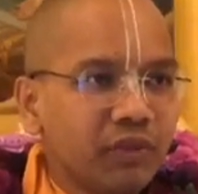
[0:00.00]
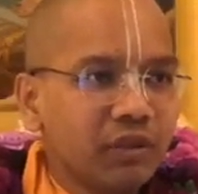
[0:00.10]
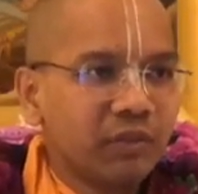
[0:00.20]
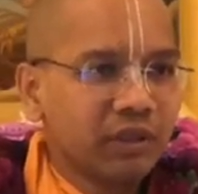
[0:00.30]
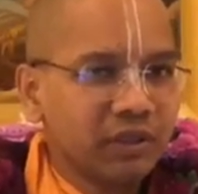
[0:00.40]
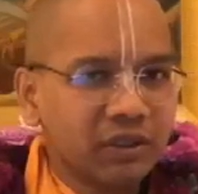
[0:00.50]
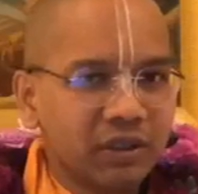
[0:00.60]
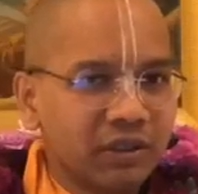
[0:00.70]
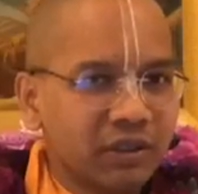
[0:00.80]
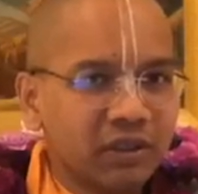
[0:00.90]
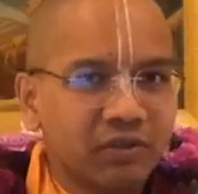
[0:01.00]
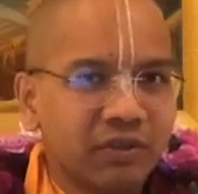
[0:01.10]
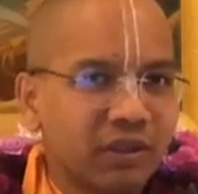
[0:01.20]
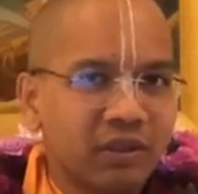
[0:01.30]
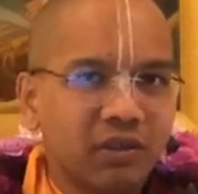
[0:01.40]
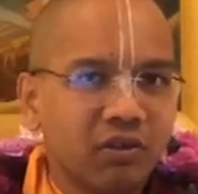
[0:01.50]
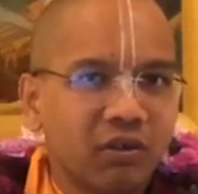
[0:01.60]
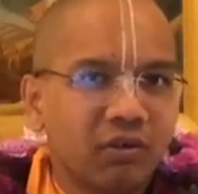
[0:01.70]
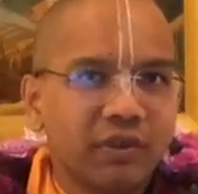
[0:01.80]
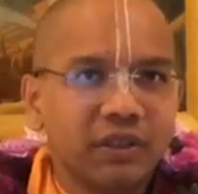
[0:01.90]
Bhaktisiddhanta Saraswati did not
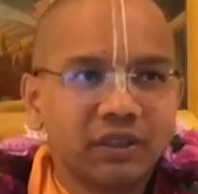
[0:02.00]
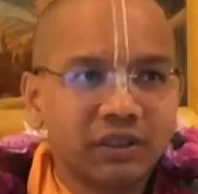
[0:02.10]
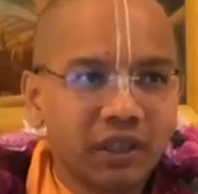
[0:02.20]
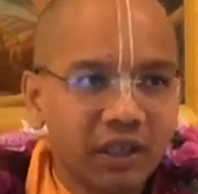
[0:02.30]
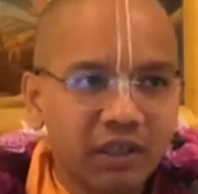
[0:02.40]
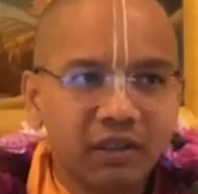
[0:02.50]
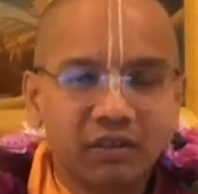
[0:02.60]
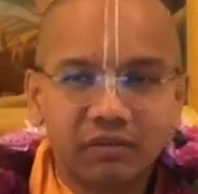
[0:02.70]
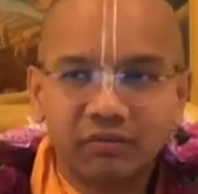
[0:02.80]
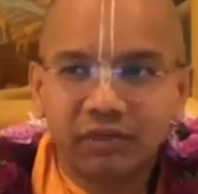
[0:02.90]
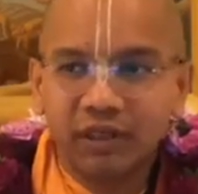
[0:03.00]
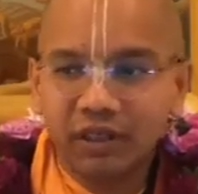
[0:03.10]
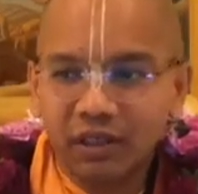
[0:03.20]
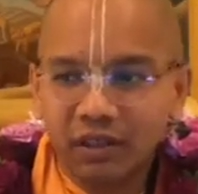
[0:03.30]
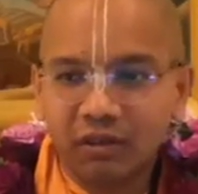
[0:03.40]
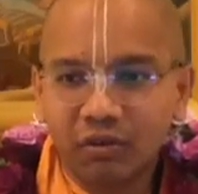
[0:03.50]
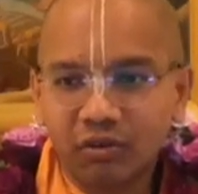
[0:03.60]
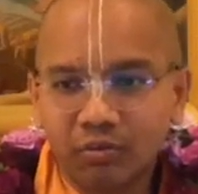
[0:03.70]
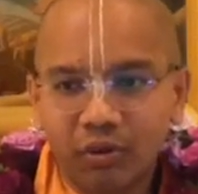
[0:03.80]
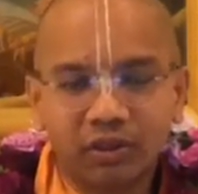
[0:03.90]
always stay very in close
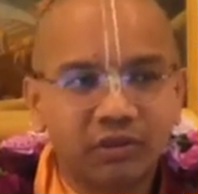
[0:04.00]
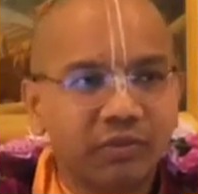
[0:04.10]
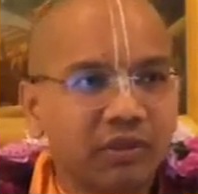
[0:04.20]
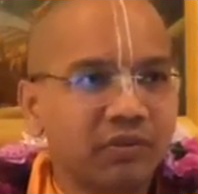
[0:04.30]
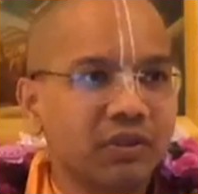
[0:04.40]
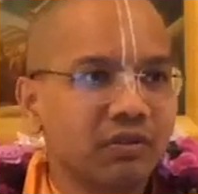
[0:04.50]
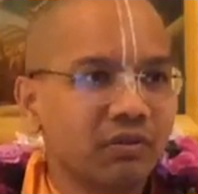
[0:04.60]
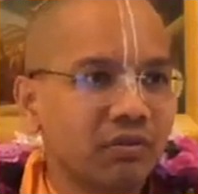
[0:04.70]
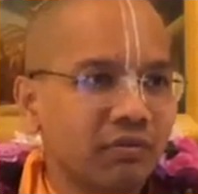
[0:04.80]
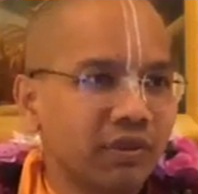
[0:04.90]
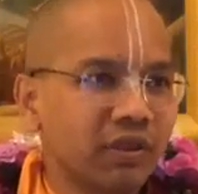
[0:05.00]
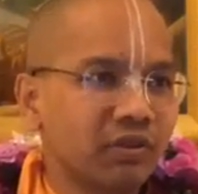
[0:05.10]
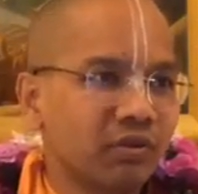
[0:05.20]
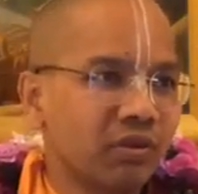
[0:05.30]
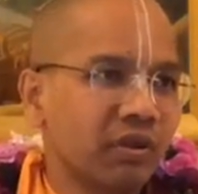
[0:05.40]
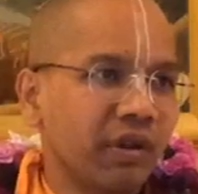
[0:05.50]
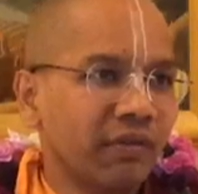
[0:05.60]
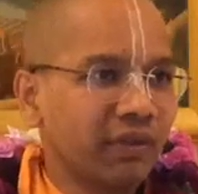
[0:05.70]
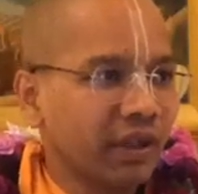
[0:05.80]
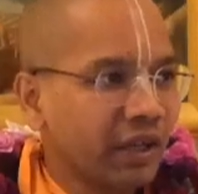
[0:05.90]
proximity with his Gurudev.
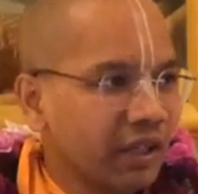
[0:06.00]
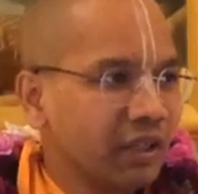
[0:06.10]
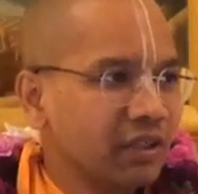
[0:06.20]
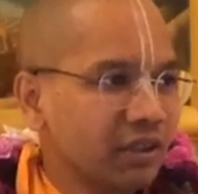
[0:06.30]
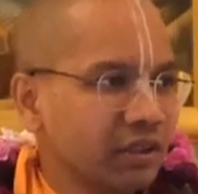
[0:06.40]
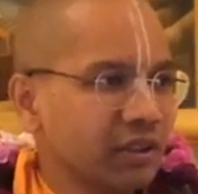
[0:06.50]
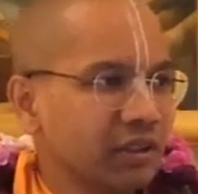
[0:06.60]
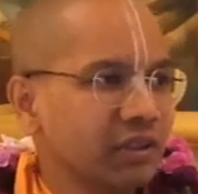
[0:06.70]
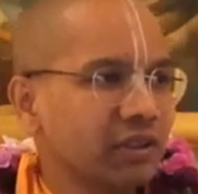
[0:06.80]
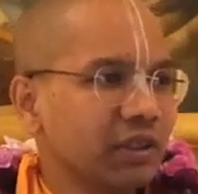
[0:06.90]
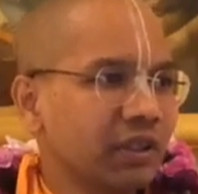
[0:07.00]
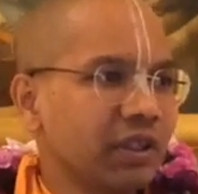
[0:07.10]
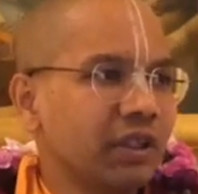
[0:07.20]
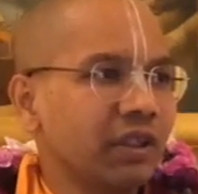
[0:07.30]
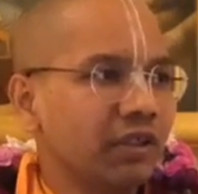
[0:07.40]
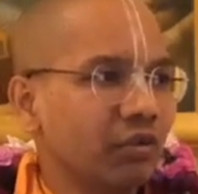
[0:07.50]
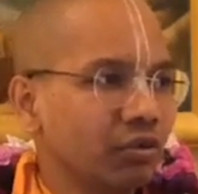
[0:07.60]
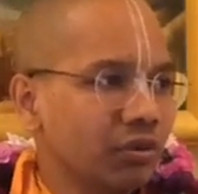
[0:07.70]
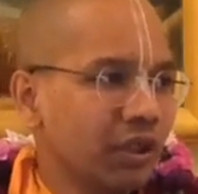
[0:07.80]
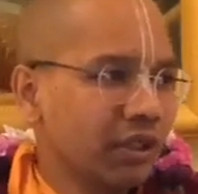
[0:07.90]
After getting instructions, he goes
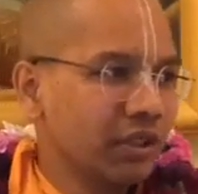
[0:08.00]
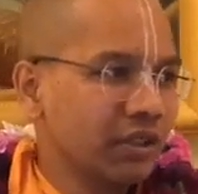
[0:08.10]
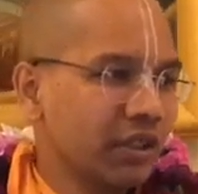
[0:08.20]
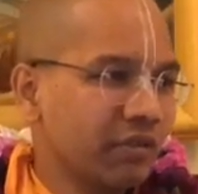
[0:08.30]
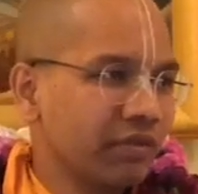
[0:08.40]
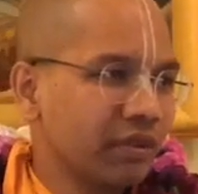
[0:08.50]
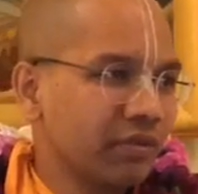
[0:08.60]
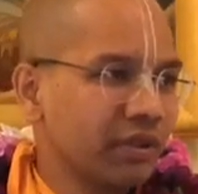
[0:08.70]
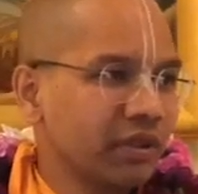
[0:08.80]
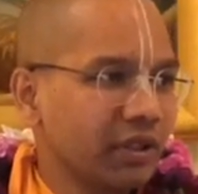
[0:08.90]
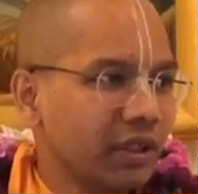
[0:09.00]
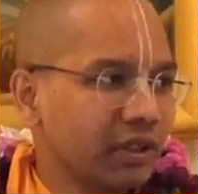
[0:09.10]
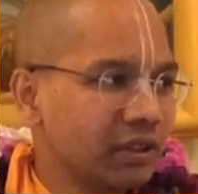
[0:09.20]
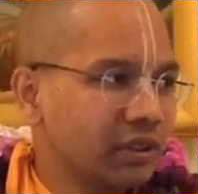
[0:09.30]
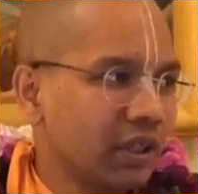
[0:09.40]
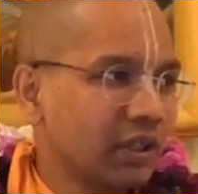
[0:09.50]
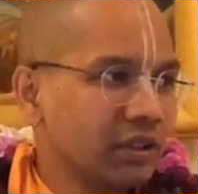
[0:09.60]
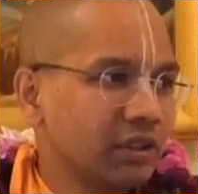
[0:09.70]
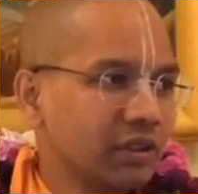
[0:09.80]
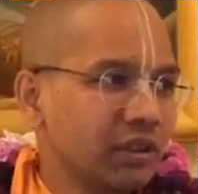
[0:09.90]
to the other side of the river and
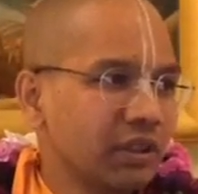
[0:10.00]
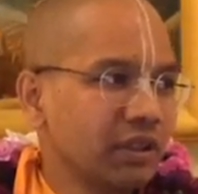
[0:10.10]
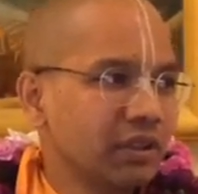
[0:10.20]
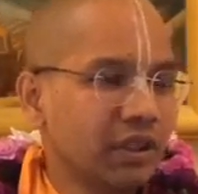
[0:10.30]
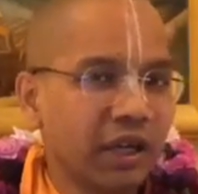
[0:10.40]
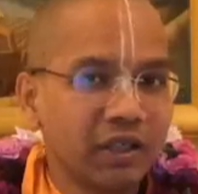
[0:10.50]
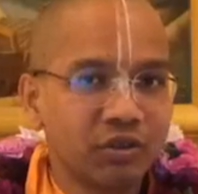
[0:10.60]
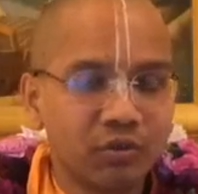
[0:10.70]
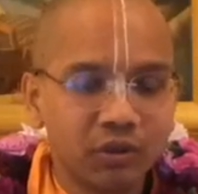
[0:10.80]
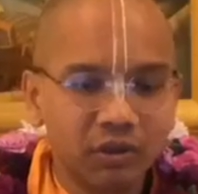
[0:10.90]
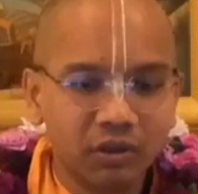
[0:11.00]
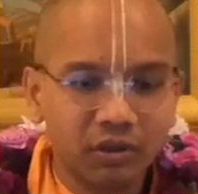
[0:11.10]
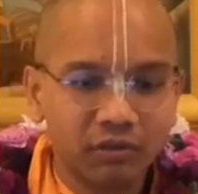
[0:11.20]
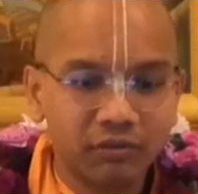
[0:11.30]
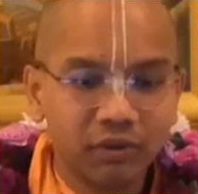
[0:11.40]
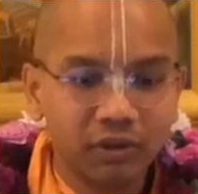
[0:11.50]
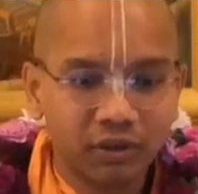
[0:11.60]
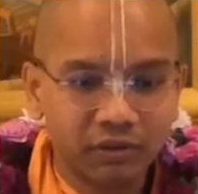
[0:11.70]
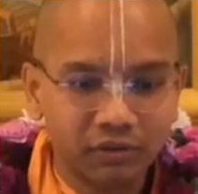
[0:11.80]
starts the actual work.